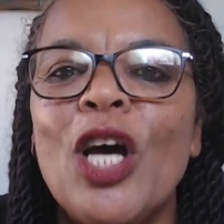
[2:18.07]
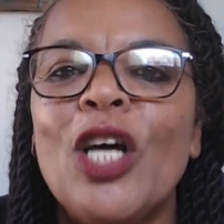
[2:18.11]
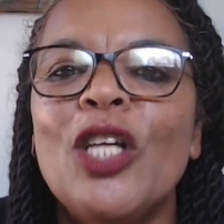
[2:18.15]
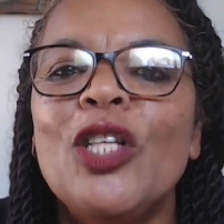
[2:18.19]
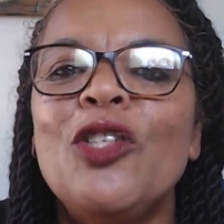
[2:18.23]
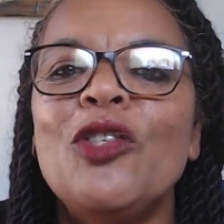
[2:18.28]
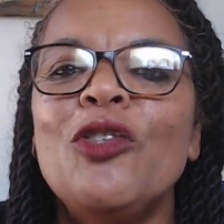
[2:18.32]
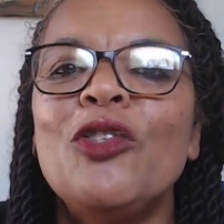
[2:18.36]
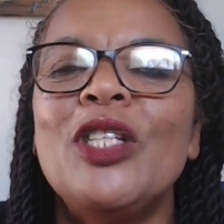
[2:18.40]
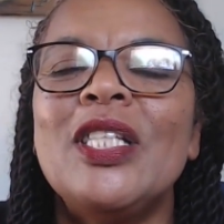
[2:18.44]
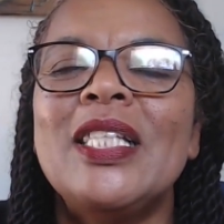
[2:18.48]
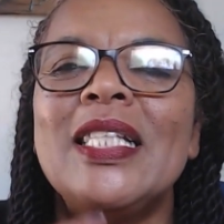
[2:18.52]

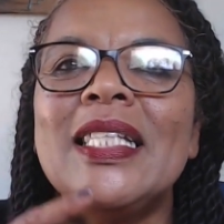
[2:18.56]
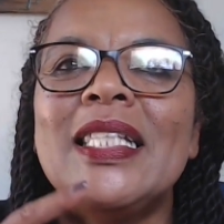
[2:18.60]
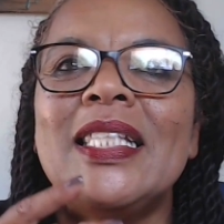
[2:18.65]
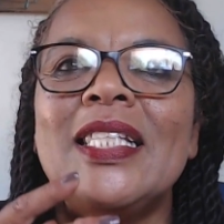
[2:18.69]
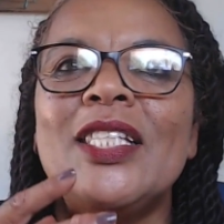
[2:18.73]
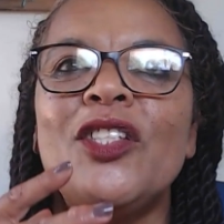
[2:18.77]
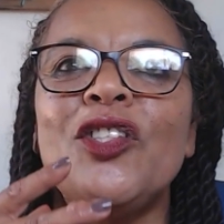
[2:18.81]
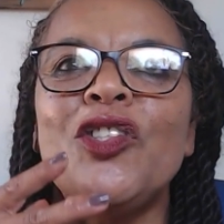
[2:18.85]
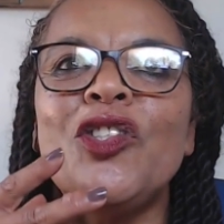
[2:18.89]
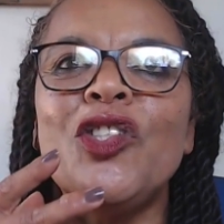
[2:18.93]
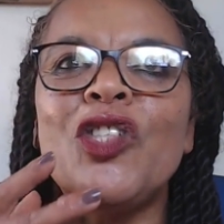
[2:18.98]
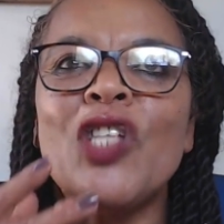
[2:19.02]
to
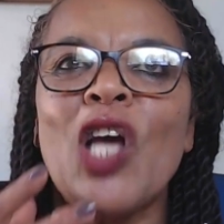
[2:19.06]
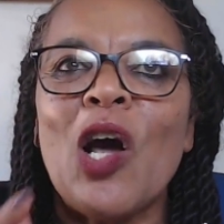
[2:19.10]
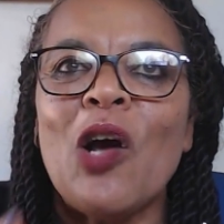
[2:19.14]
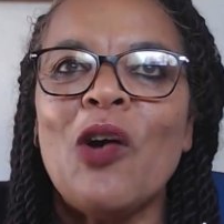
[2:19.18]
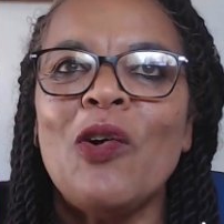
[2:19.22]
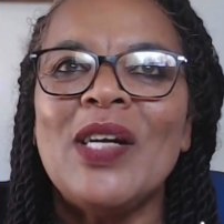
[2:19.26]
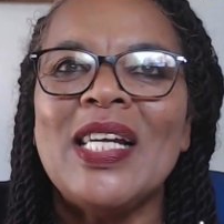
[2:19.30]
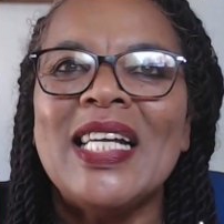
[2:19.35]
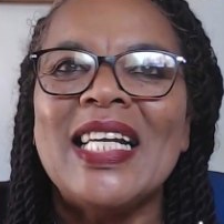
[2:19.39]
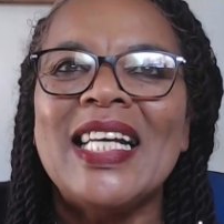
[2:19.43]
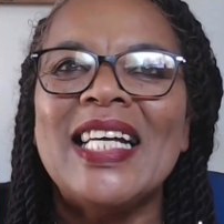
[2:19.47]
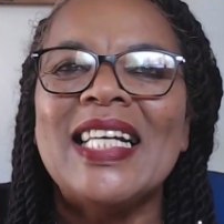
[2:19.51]
show
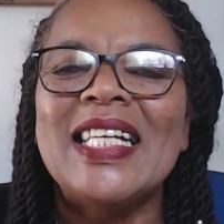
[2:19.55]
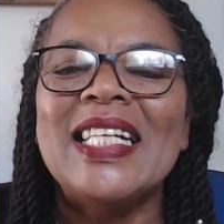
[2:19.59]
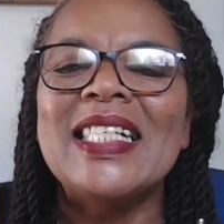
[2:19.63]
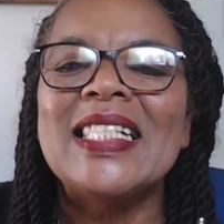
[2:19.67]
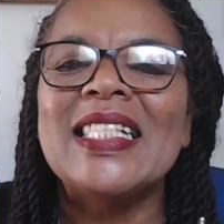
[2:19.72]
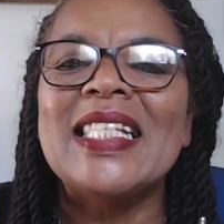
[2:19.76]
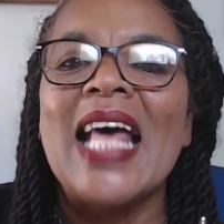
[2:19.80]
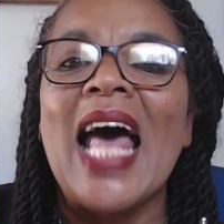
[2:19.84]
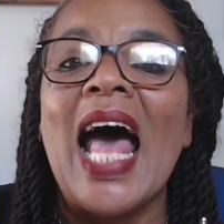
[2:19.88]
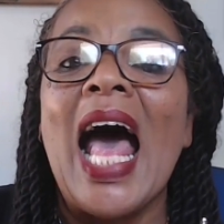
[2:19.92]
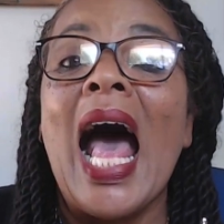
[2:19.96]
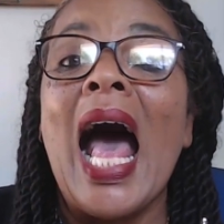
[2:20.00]

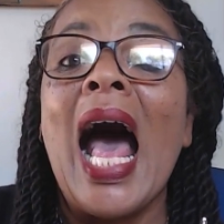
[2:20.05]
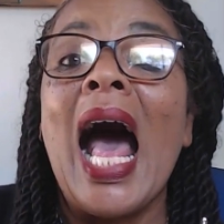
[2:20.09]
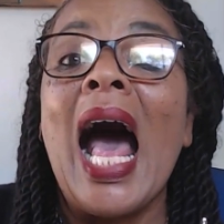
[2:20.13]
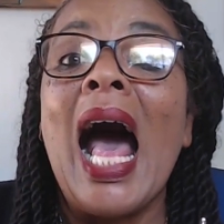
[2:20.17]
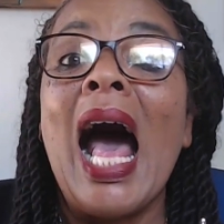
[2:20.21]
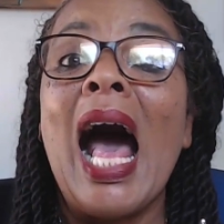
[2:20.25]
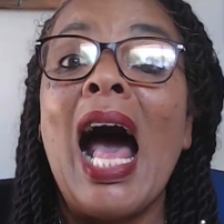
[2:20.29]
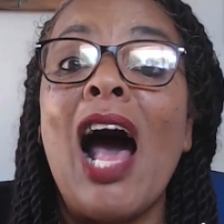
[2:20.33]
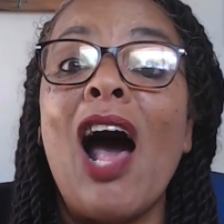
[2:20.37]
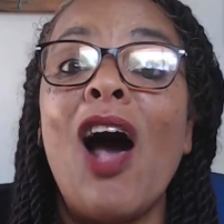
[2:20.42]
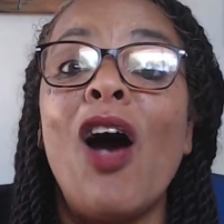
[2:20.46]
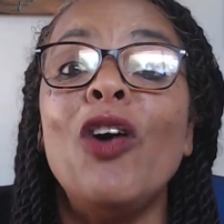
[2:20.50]
learners
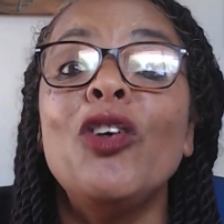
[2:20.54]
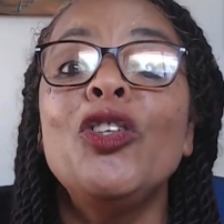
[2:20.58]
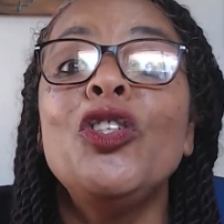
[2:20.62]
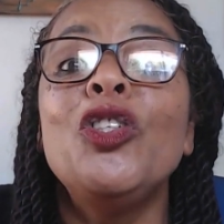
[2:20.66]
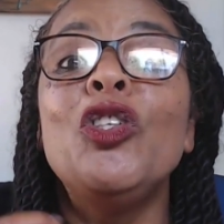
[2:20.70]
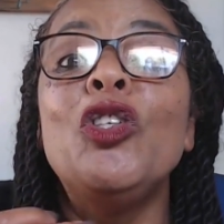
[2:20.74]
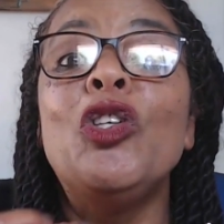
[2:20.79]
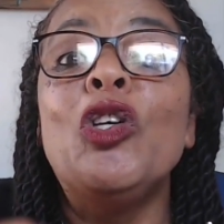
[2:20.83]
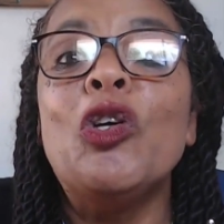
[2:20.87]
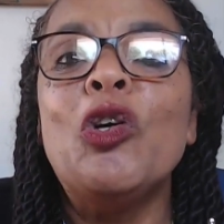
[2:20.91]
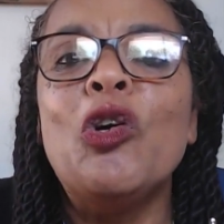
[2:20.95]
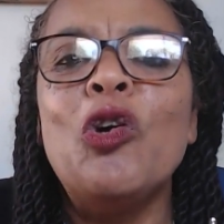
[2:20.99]
how
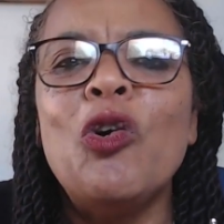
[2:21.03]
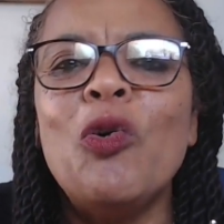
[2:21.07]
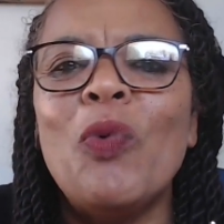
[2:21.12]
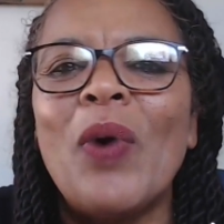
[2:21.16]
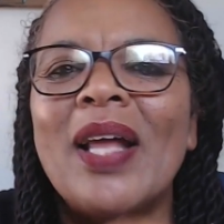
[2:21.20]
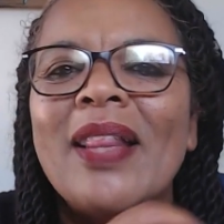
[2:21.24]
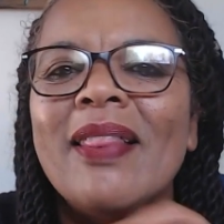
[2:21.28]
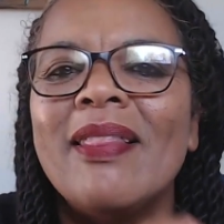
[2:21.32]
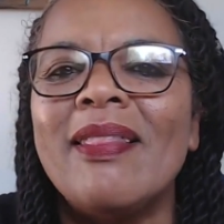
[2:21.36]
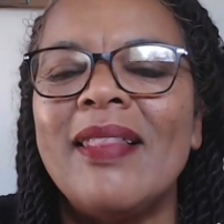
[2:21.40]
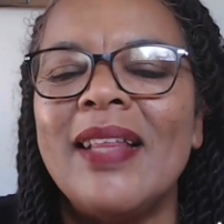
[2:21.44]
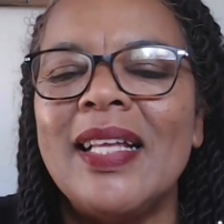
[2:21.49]
you
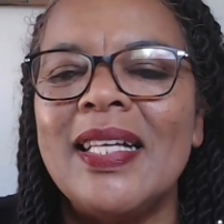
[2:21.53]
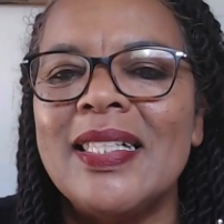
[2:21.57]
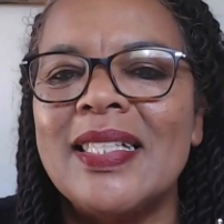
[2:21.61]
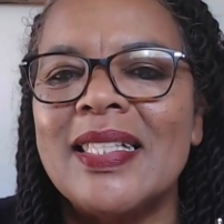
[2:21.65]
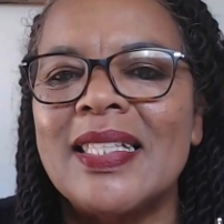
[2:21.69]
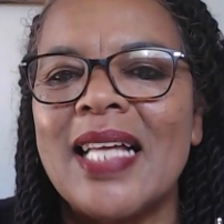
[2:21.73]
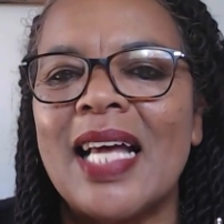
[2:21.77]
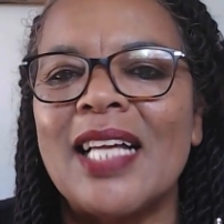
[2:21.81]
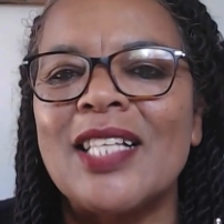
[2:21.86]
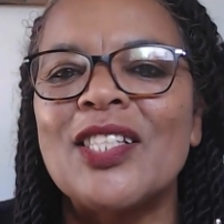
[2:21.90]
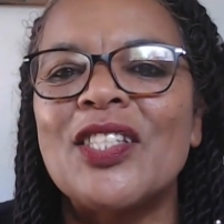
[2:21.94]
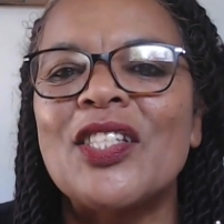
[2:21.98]
want things
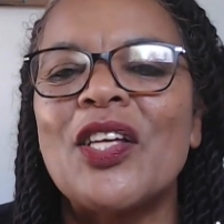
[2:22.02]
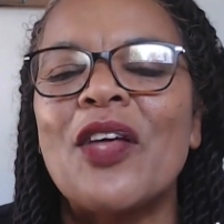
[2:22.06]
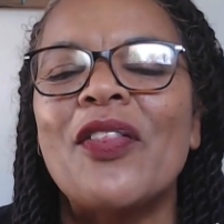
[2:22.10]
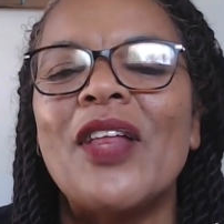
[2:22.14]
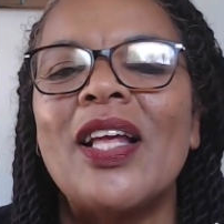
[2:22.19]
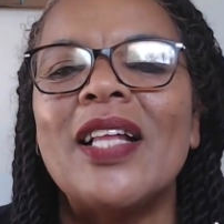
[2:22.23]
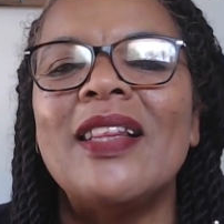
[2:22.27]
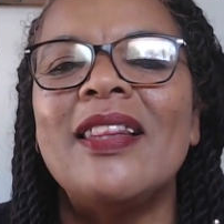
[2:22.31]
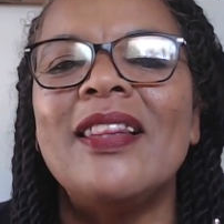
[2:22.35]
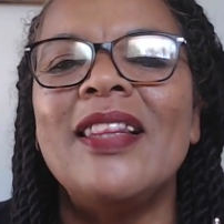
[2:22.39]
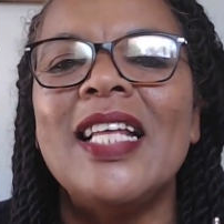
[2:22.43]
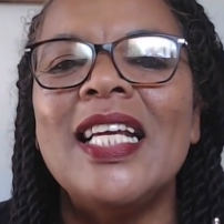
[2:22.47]
done so
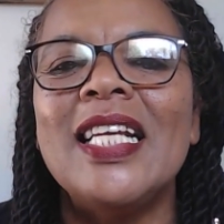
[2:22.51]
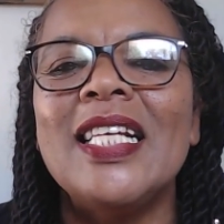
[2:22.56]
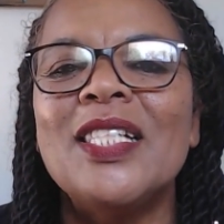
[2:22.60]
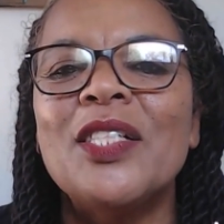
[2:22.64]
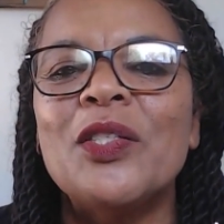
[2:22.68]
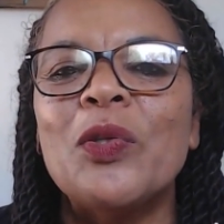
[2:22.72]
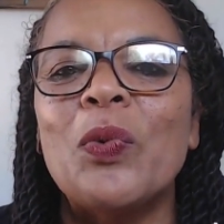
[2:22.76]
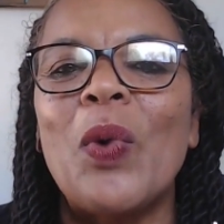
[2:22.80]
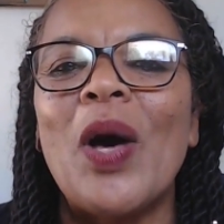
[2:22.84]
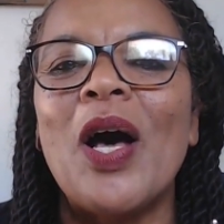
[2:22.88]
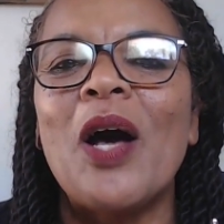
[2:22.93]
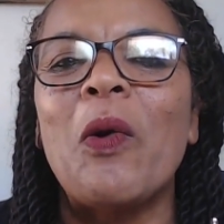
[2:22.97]
that things
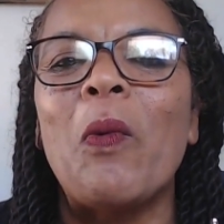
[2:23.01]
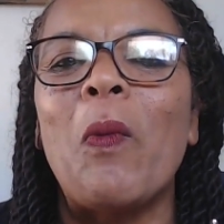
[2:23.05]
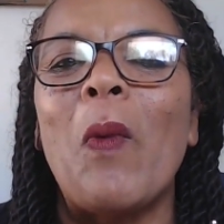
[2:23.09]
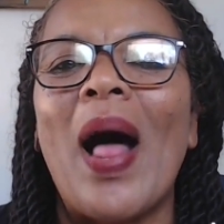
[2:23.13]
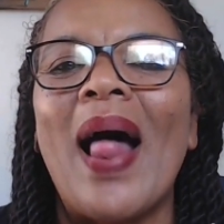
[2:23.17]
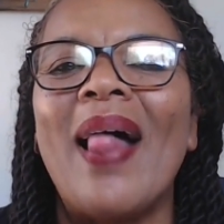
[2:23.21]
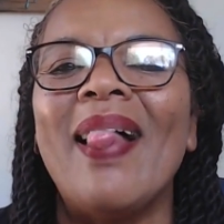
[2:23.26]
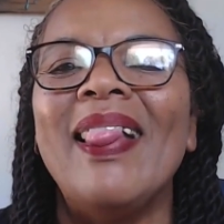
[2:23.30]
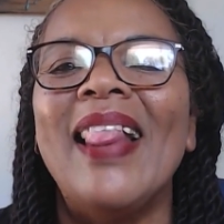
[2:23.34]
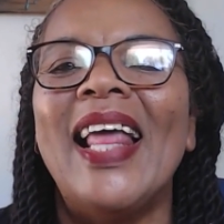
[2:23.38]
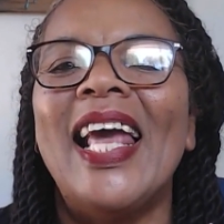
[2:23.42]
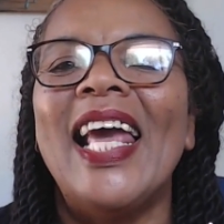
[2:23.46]
work
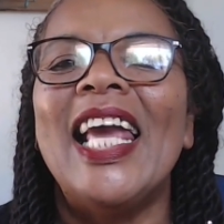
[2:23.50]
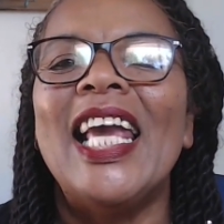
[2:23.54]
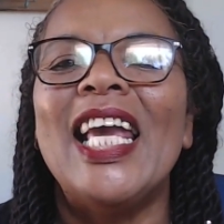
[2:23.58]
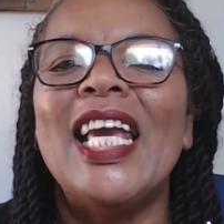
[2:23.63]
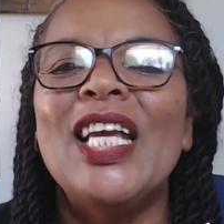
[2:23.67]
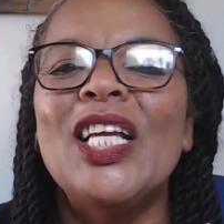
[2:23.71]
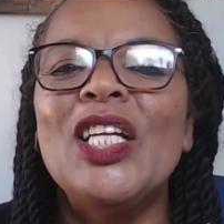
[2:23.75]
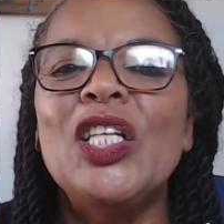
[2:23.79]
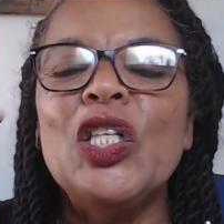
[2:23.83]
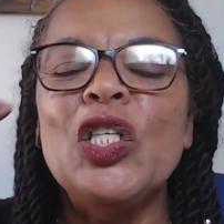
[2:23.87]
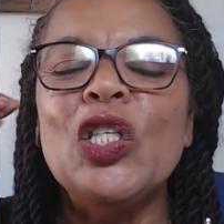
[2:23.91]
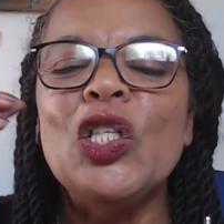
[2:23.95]
well
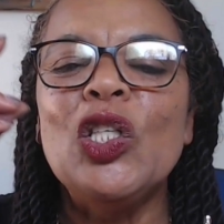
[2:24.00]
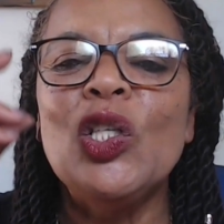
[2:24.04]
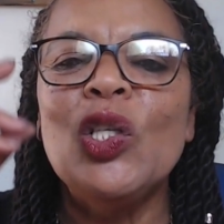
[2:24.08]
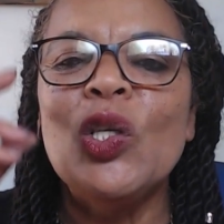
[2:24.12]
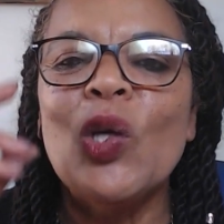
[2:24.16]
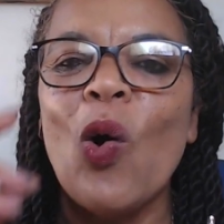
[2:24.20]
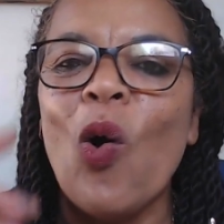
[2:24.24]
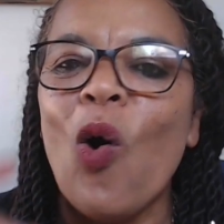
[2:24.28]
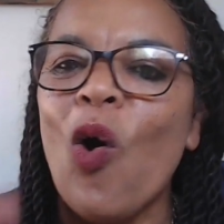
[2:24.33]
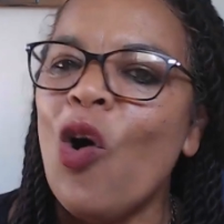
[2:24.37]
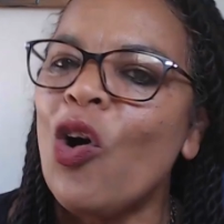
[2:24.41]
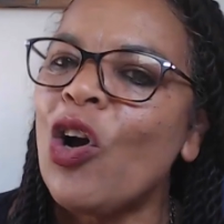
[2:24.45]
in
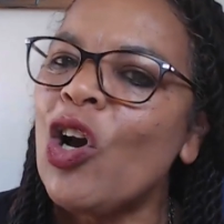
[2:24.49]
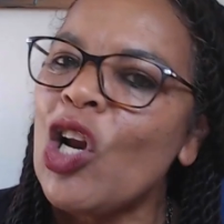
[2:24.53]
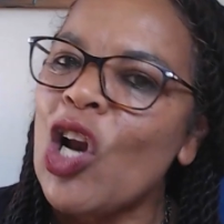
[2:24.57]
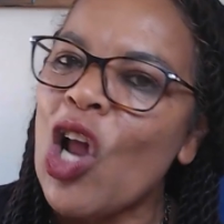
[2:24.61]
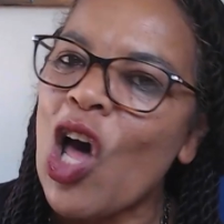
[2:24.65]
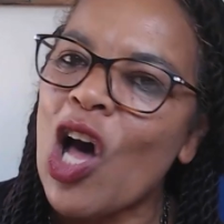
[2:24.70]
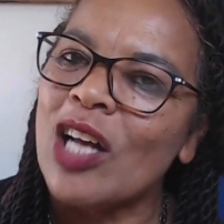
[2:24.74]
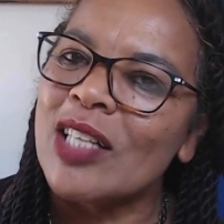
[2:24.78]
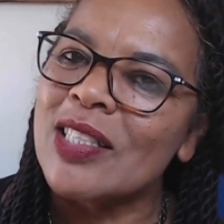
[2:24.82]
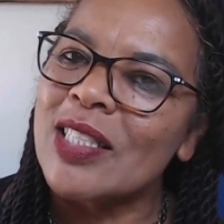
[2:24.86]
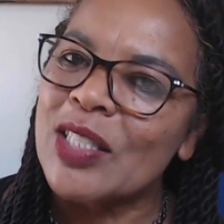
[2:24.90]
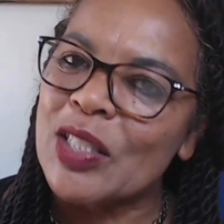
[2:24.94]
your
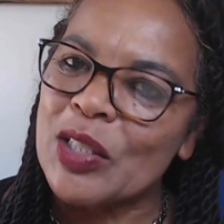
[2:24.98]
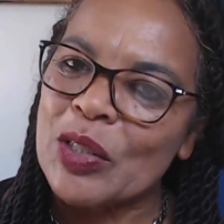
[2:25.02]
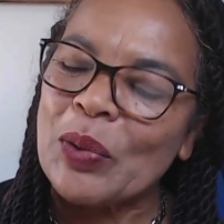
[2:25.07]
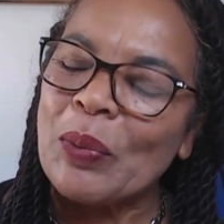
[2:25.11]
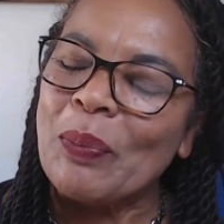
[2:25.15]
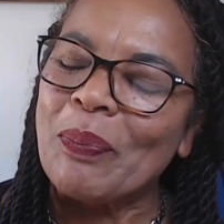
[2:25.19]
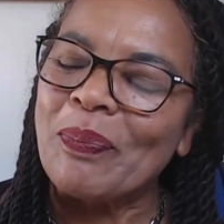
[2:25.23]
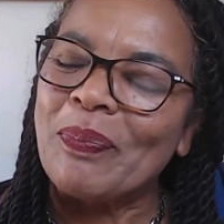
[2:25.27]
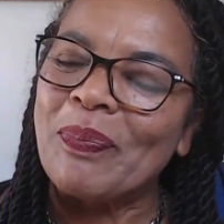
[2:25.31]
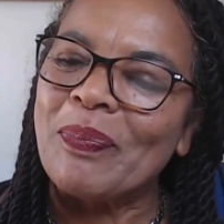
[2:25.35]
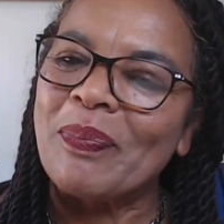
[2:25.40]
classroom.